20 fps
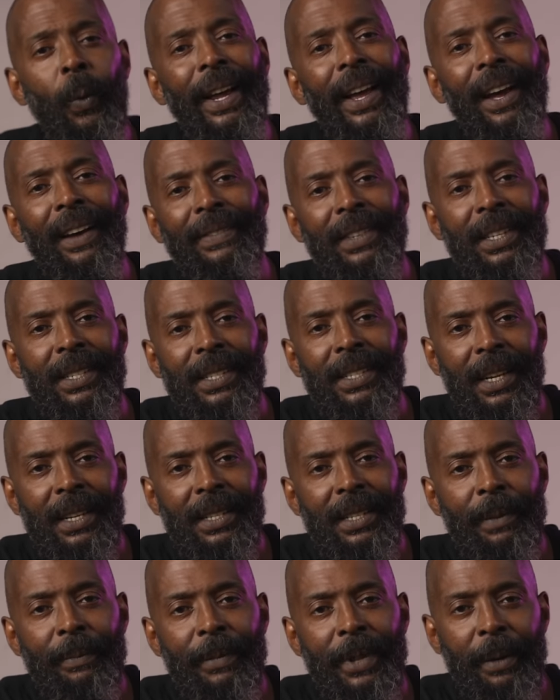we have to say
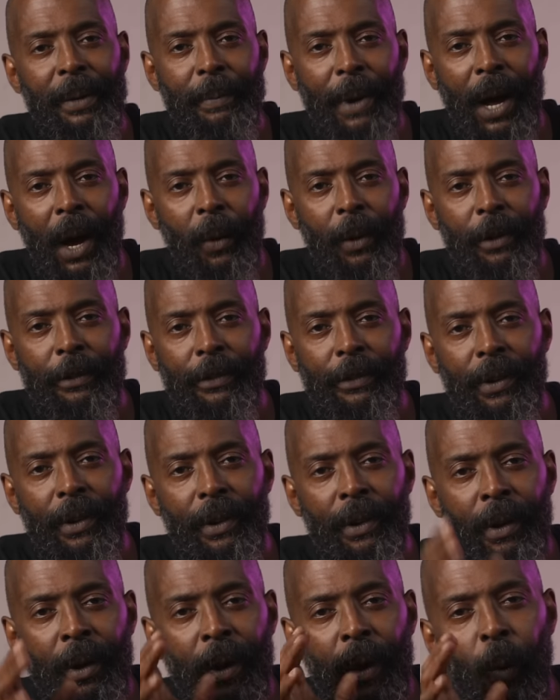something
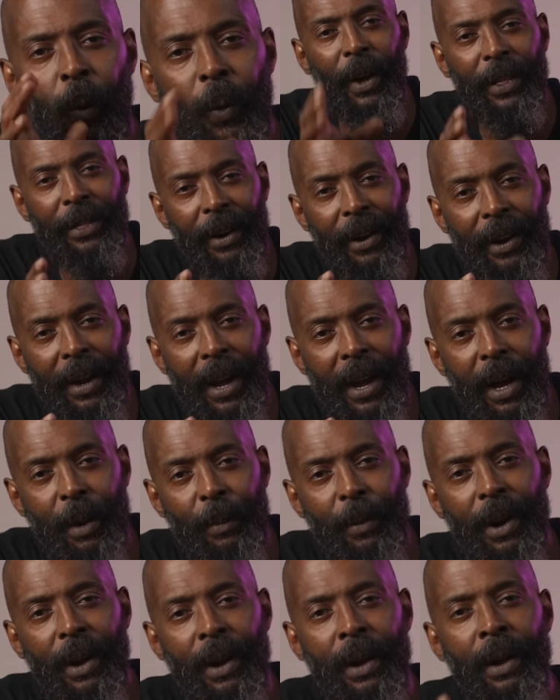powerful with our
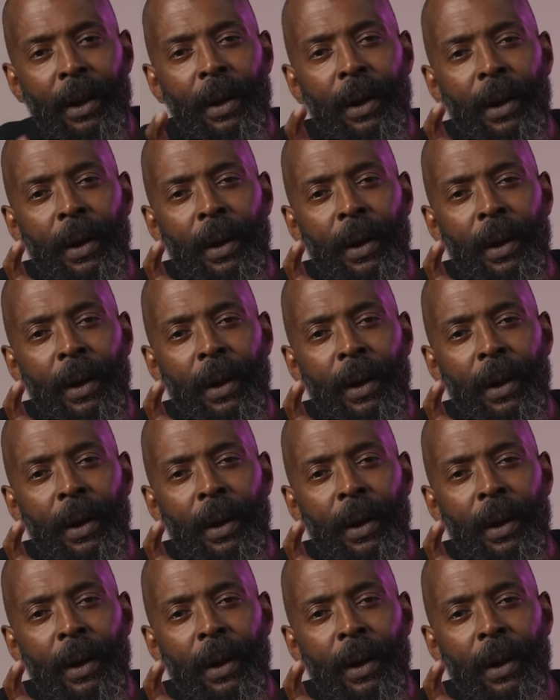camera